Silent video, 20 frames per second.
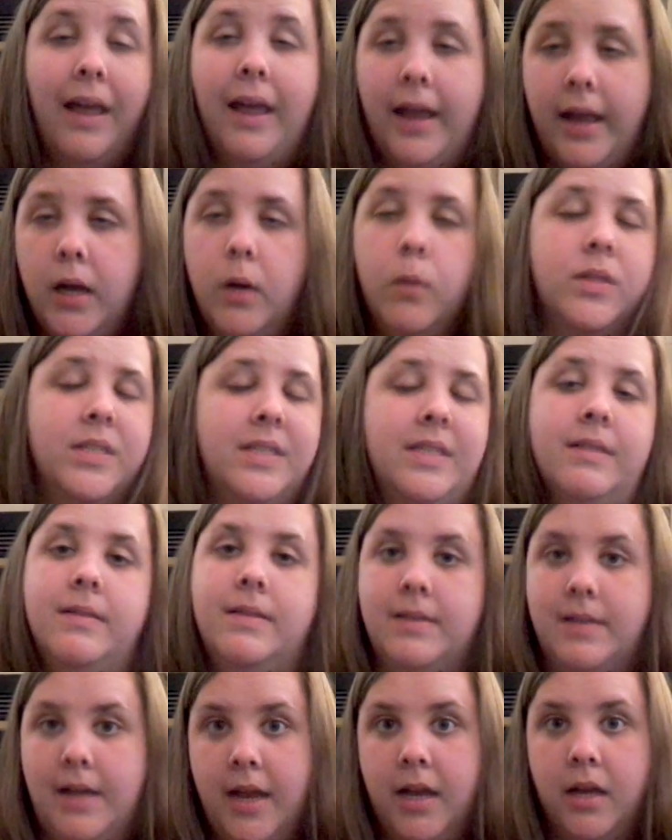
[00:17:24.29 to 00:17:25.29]
It was
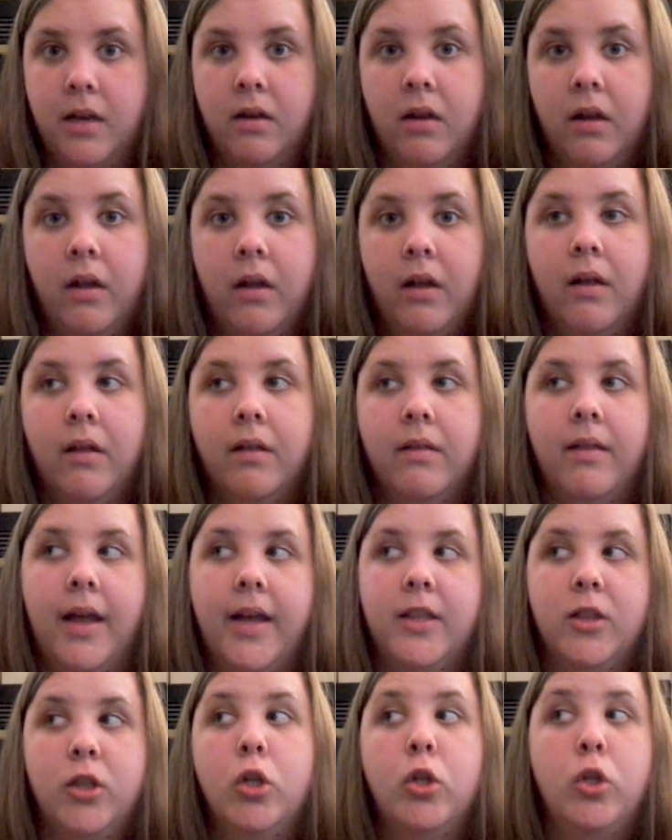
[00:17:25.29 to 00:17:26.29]
insane.
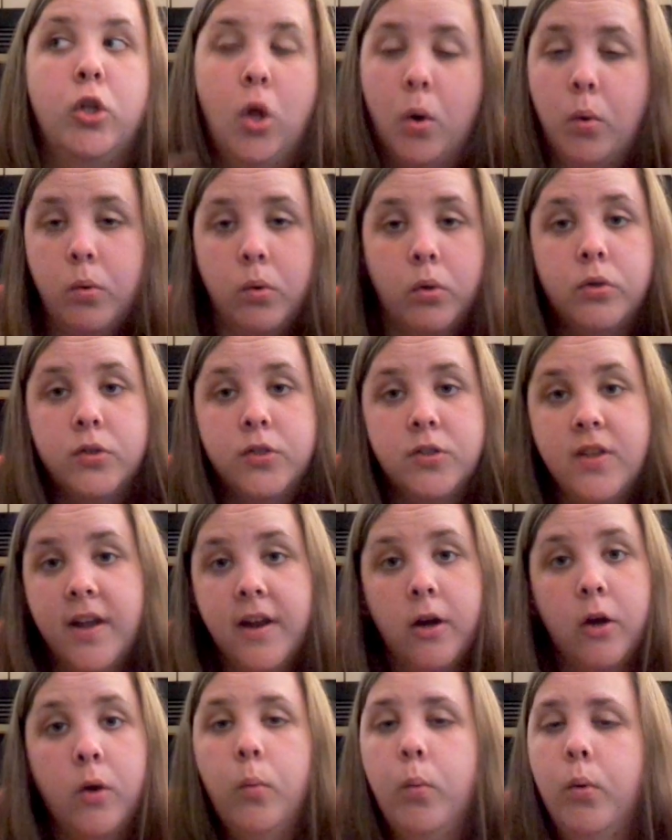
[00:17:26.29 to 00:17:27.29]
Like, the locals
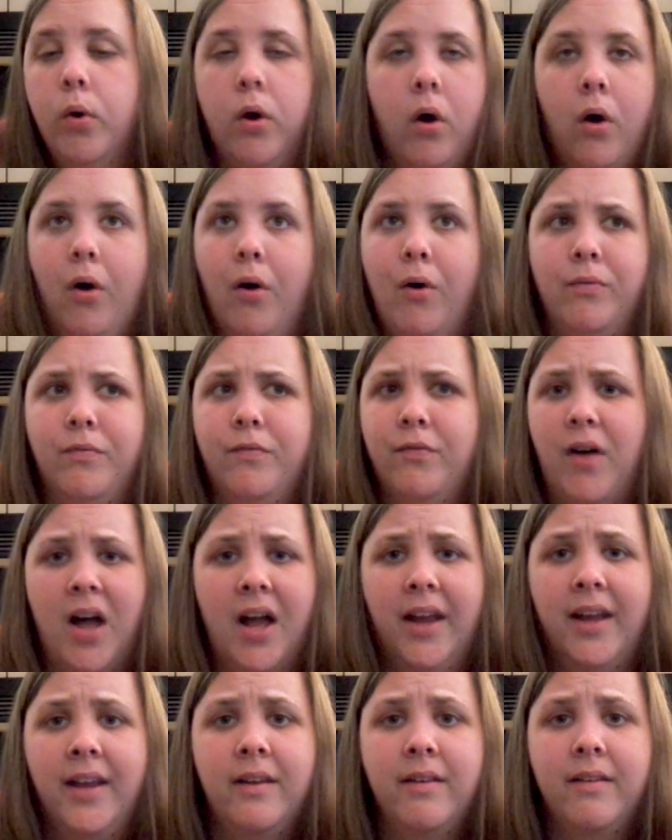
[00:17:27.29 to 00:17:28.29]
there were all
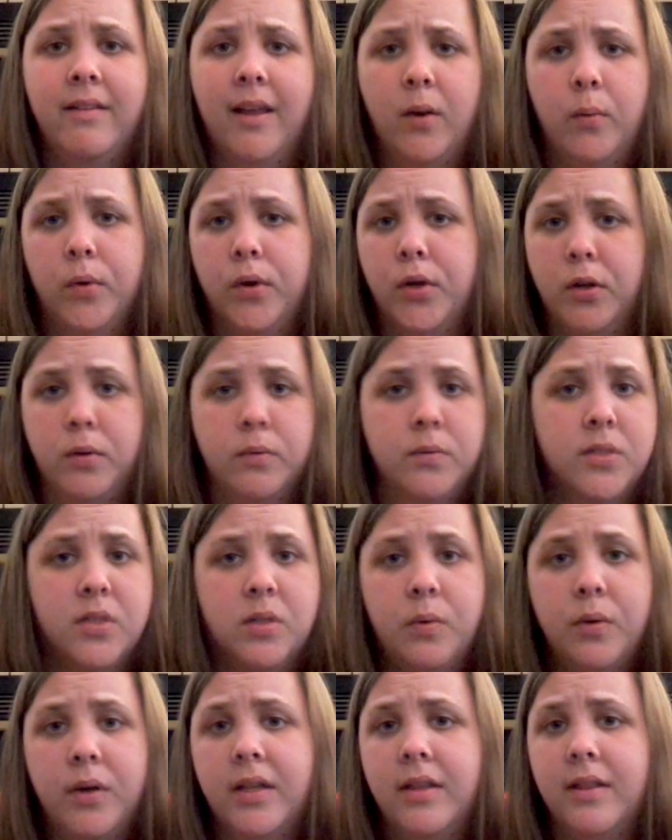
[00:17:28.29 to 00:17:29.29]
fine. They were used
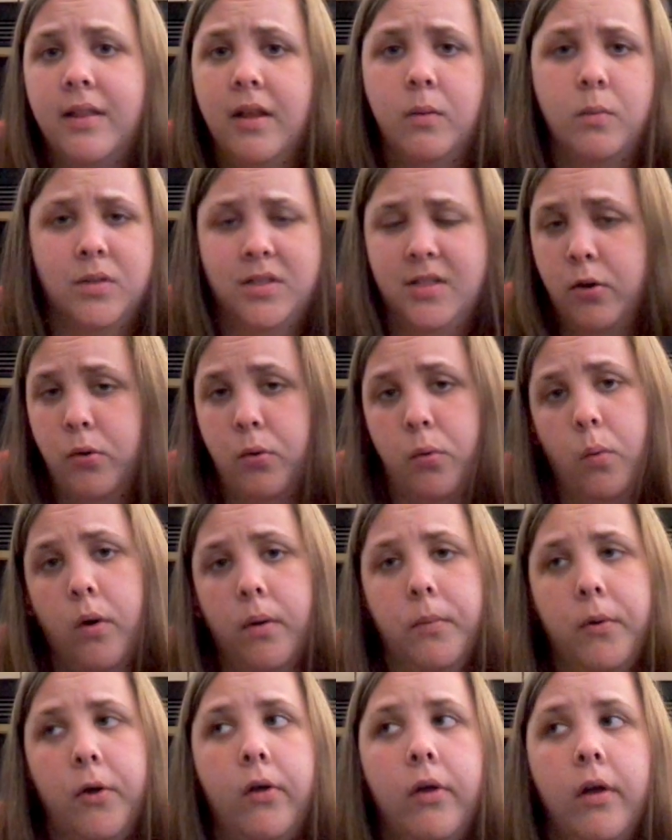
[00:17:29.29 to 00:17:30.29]
to it. It was their
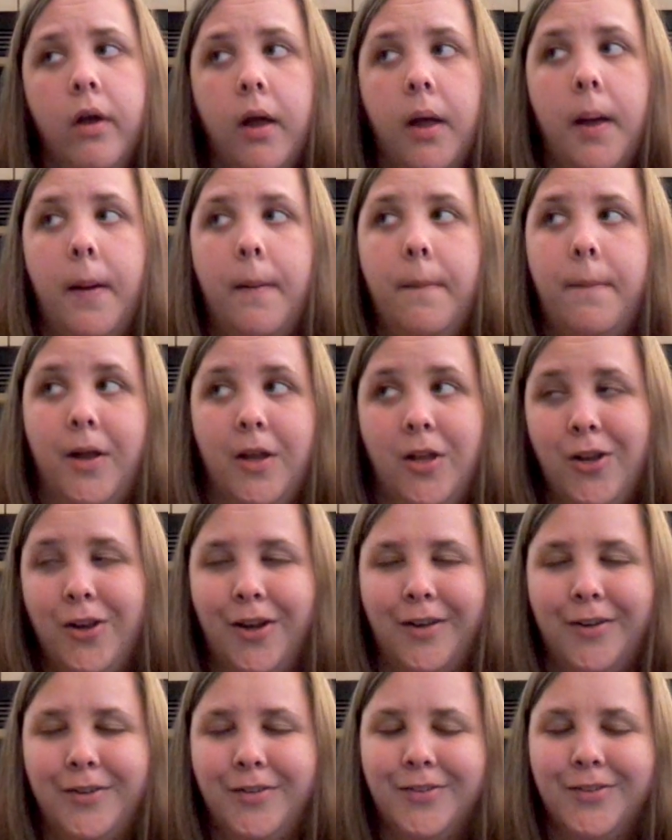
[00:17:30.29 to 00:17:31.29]
normal. But, you
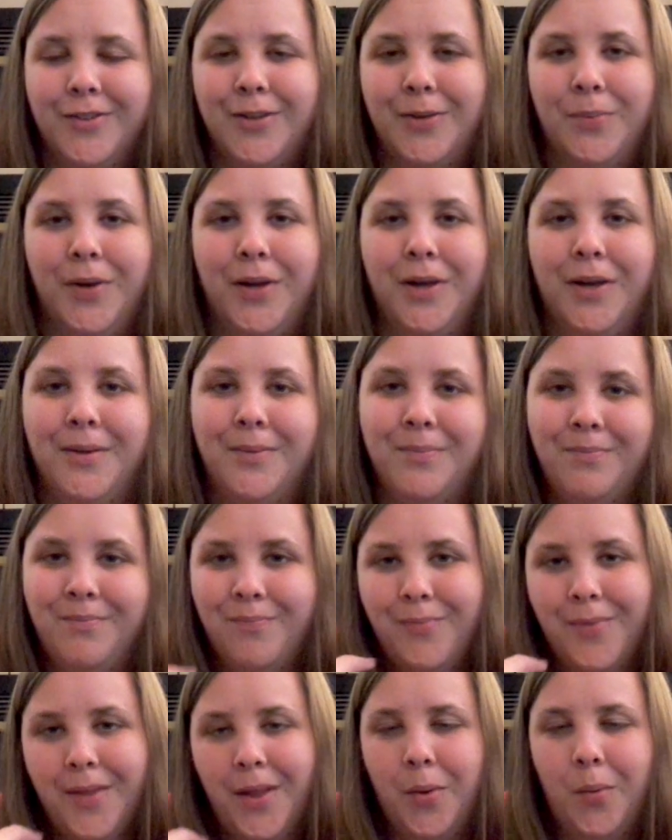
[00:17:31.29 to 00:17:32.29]
know, you bring a
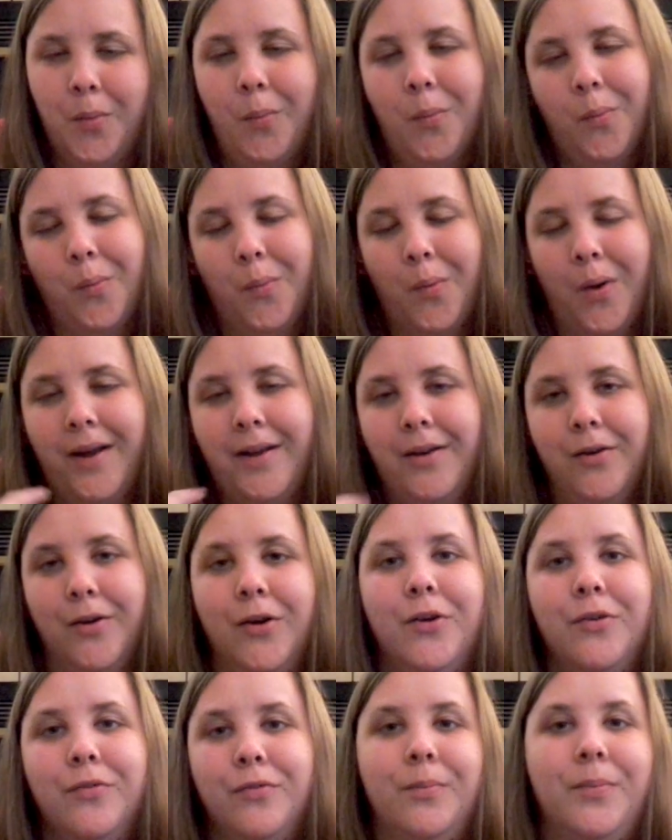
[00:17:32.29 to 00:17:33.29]
white
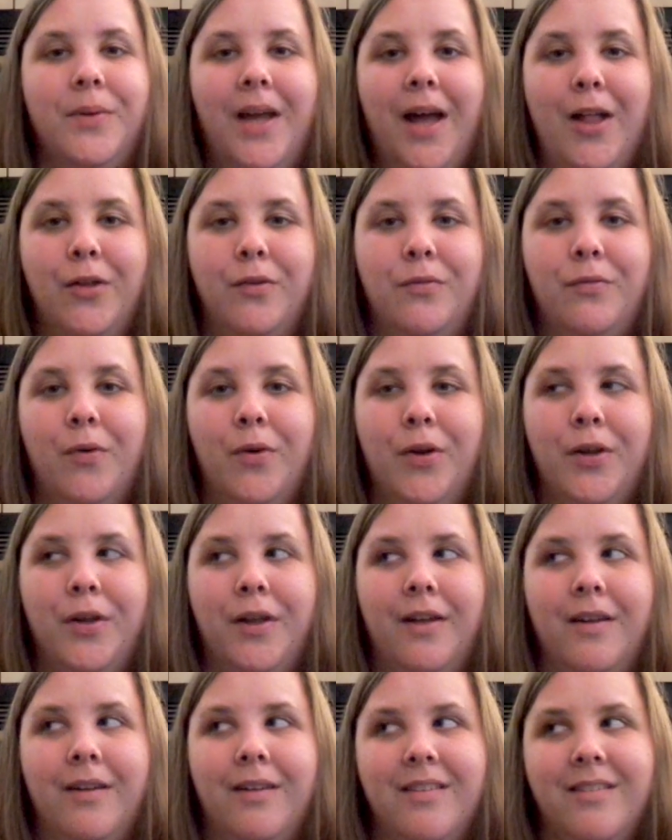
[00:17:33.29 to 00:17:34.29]
girl from
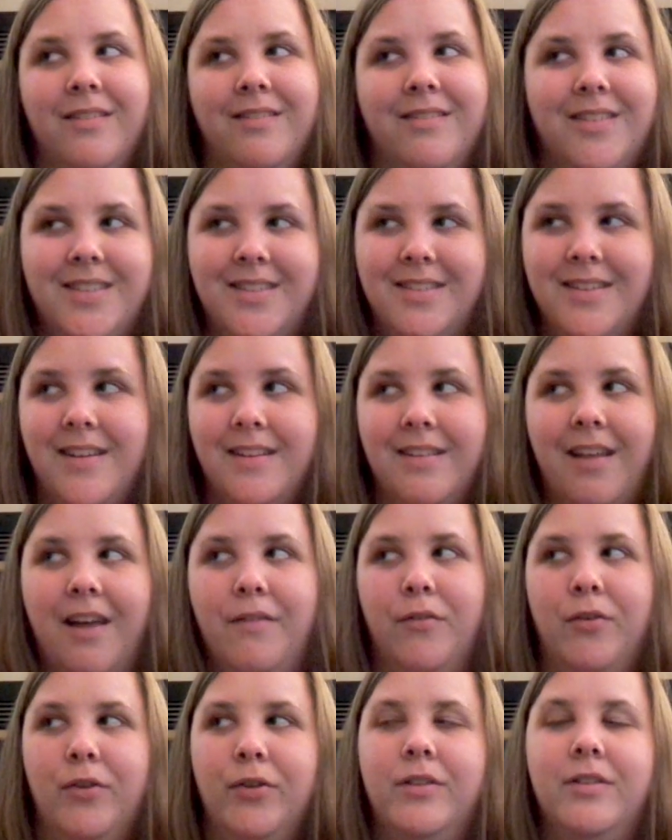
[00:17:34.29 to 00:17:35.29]
California sea
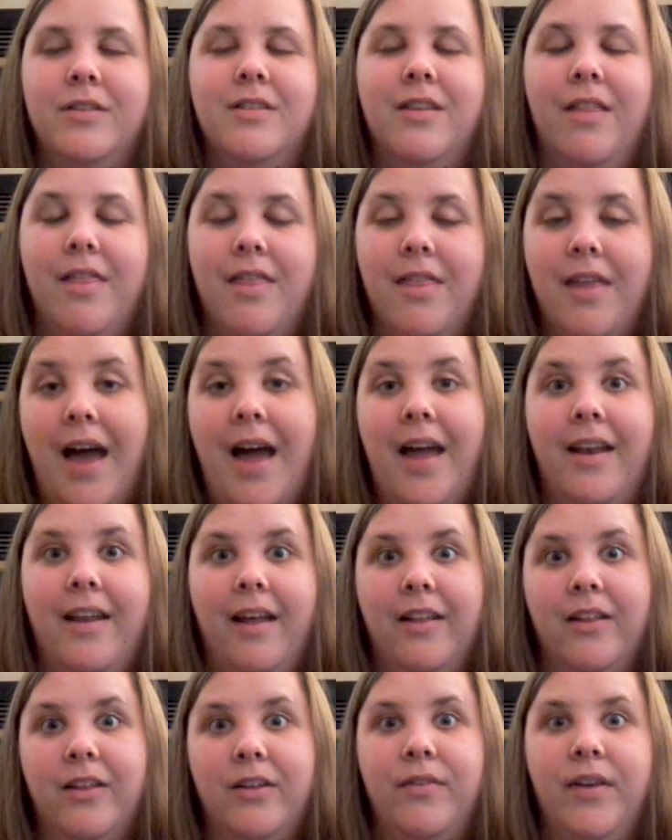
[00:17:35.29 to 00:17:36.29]
level to that
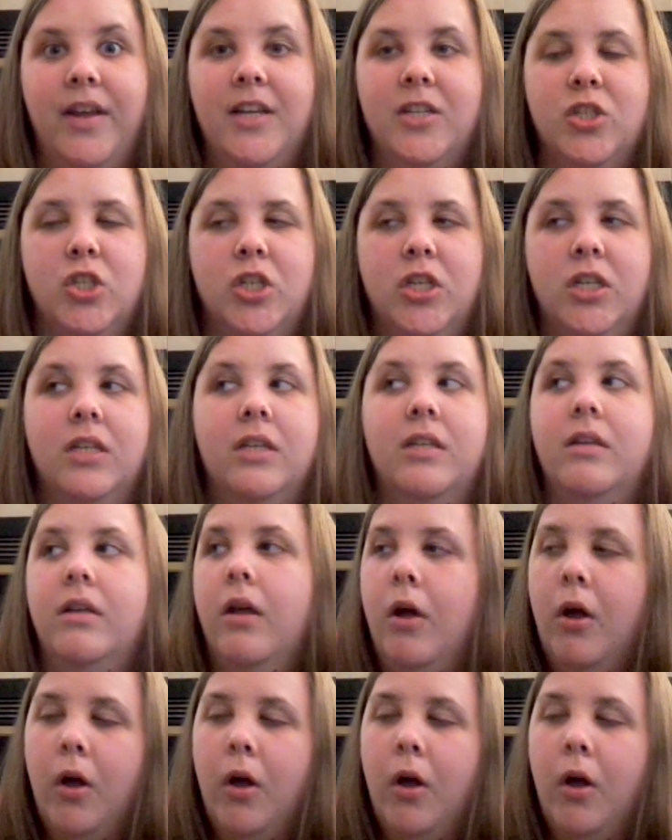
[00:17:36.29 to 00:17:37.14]
elevation and